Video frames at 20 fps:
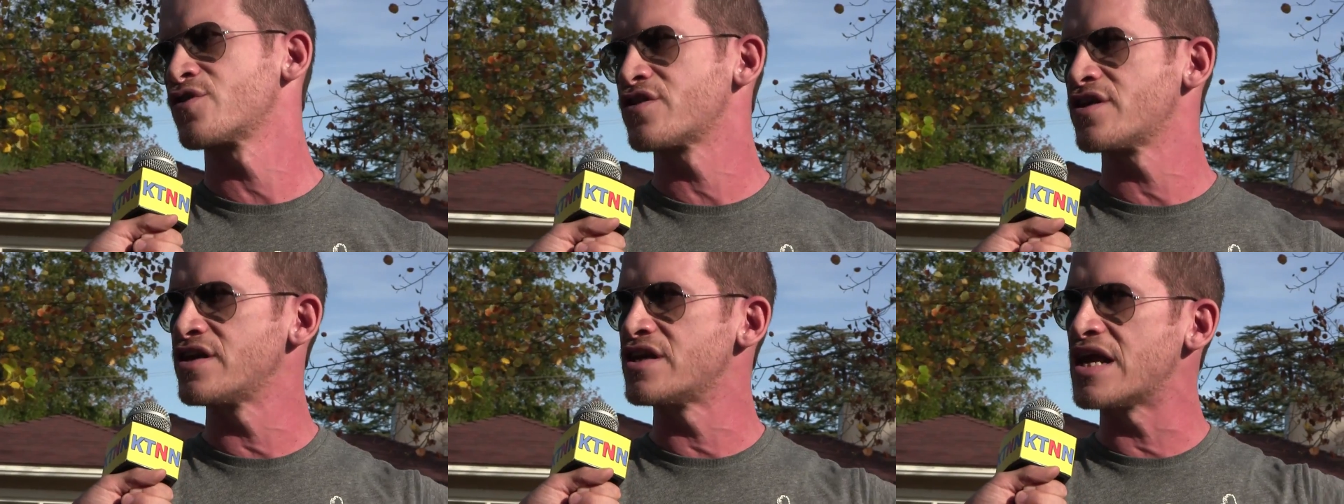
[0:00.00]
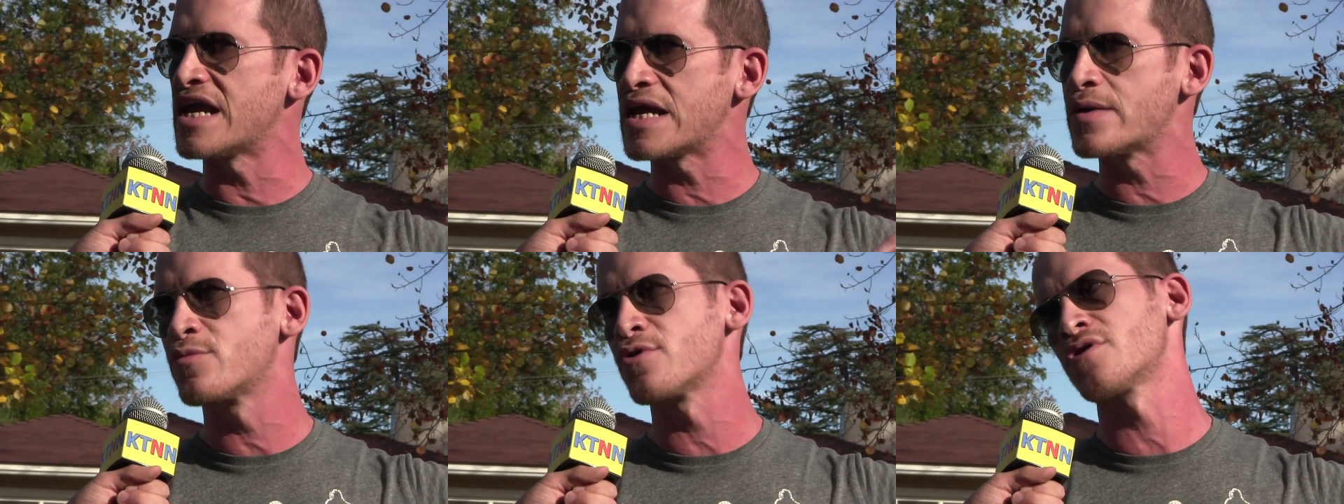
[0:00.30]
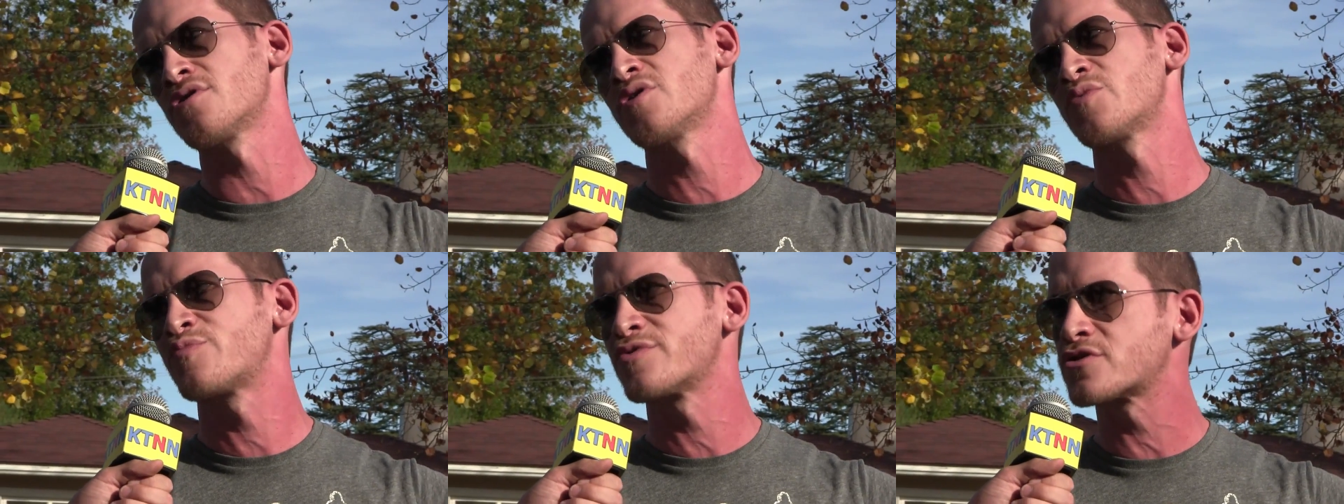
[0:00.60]
the
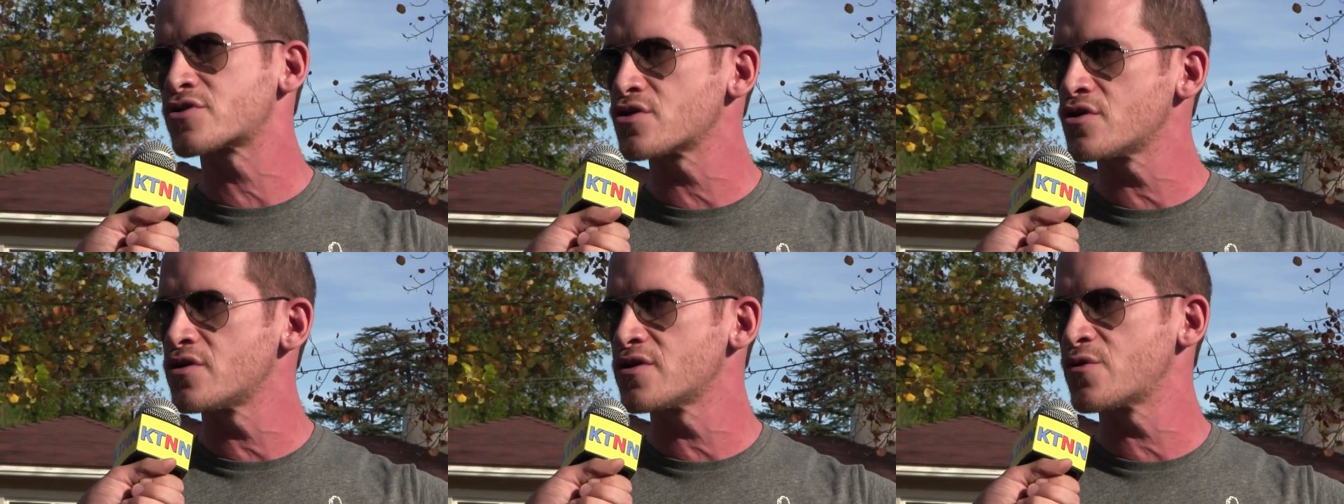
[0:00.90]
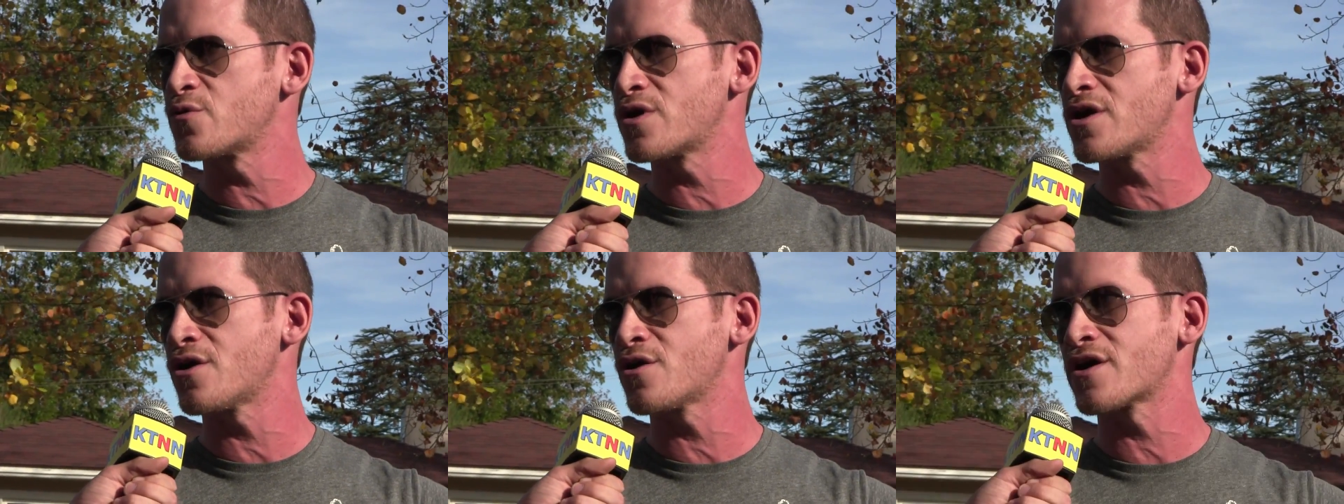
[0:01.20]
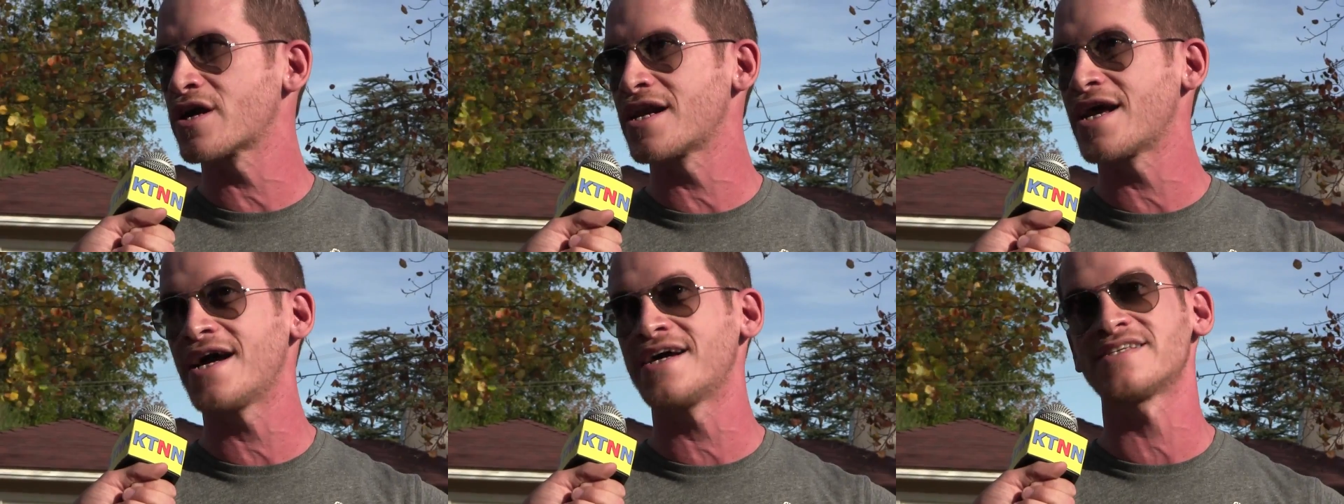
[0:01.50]
neighborhood patrol that we
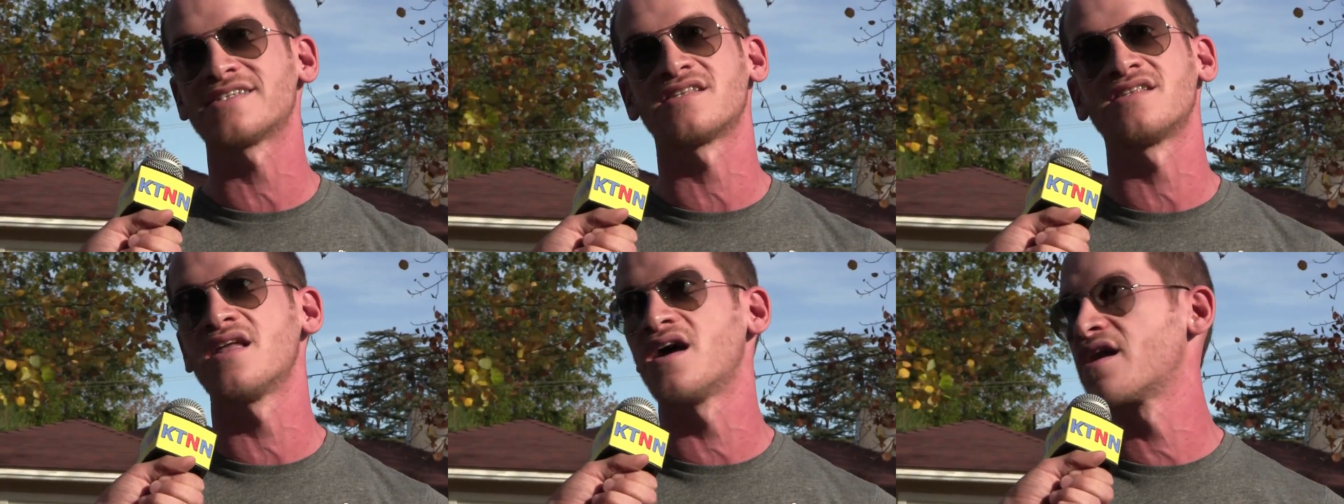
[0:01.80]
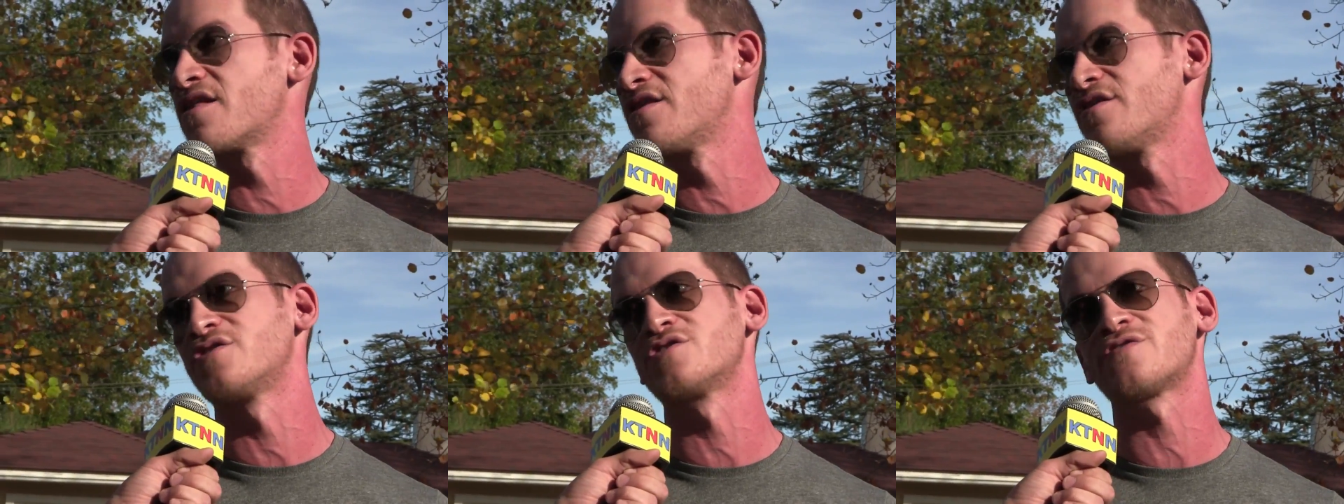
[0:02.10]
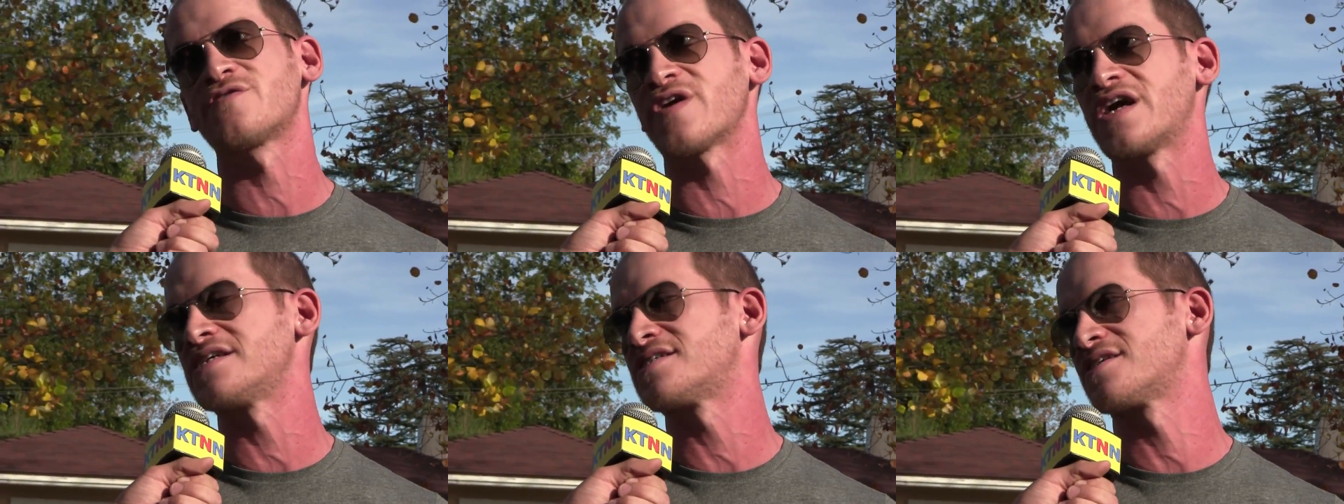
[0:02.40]
organize, and none of those
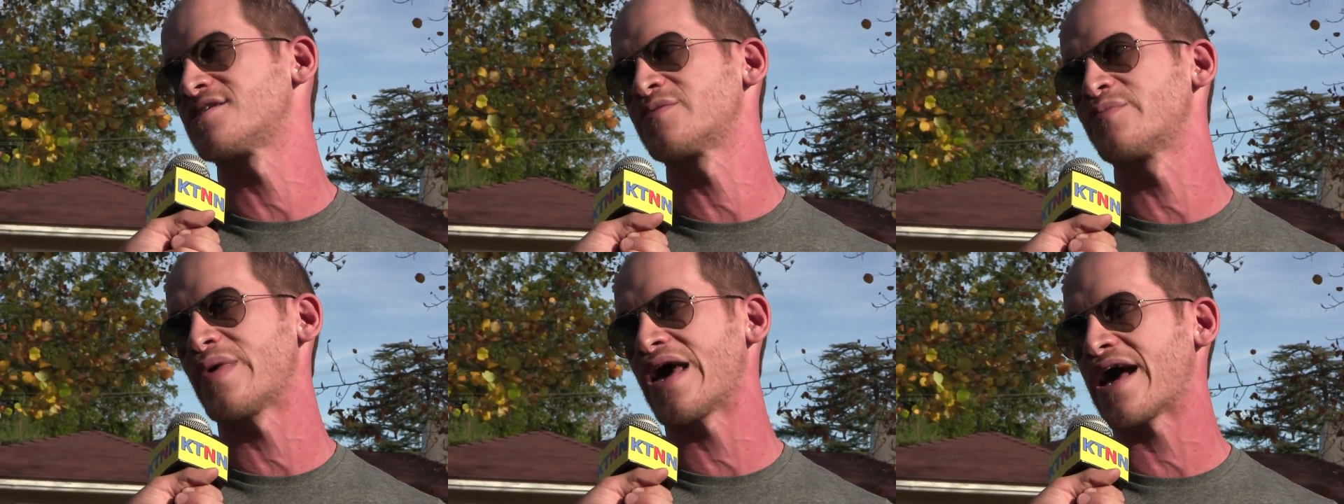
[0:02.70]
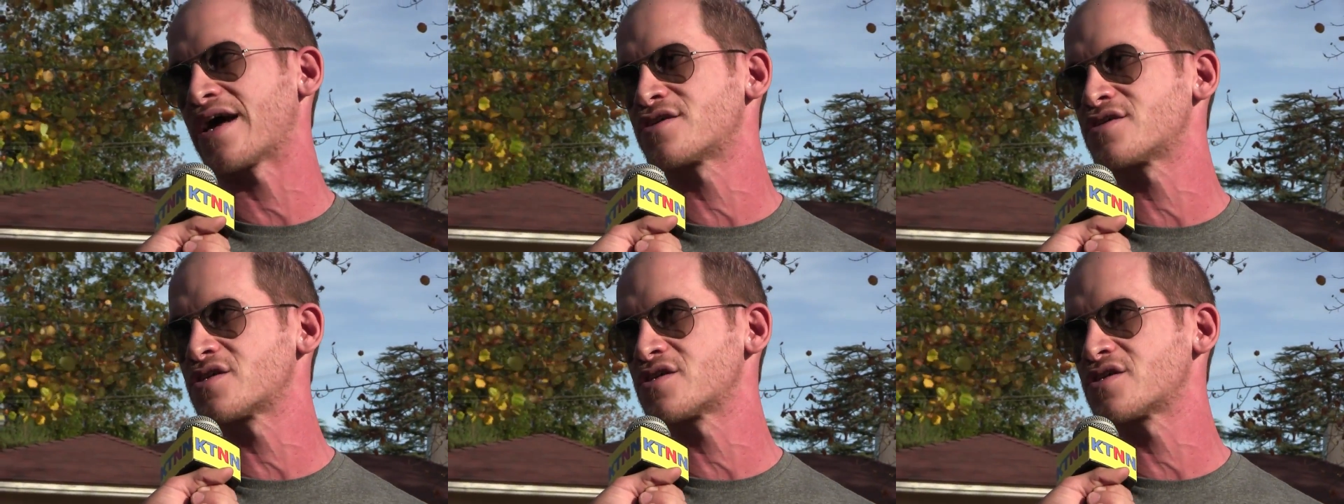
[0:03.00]
faces match.